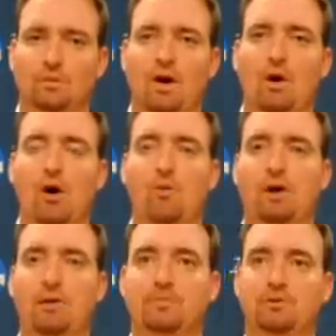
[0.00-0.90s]
We open
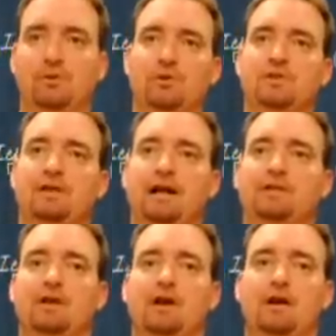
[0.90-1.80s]
up 2 Thursday nights.
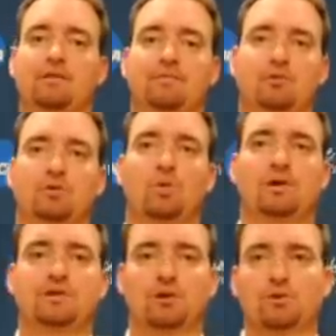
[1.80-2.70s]
First one
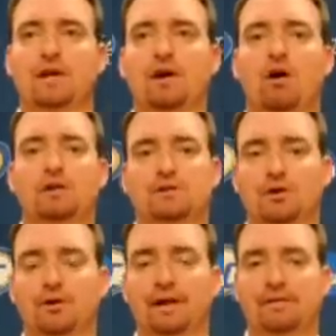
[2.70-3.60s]
is Thursday, August
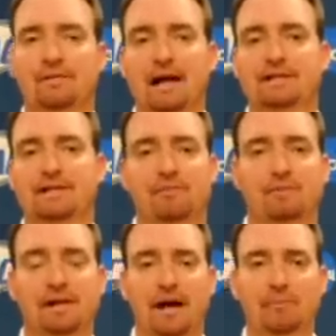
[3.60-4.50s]
30th at 7
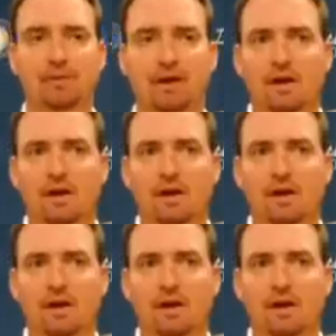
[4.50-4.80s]
p.m.